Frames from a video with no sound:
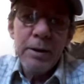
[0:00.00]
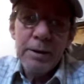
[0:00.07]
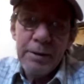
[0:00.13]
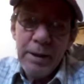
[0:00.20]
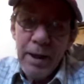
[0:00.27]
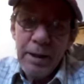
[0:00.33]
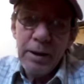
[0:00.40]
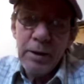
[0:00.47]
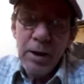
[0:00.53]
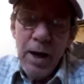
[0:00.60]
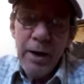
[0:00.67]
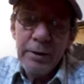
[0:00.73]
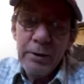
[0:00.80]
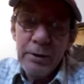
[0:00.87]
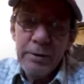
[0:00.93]
to take a
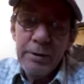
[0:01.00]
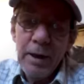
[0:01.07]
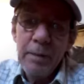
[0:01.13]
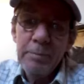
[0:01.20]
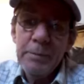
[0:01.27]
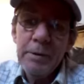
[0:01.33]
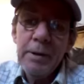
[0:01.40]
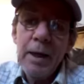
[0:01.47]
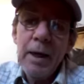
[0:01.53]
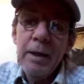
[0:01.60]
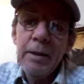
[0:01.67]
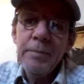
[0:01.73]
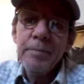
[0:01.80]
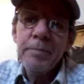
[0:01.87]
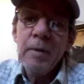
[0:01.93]
lot of your time today.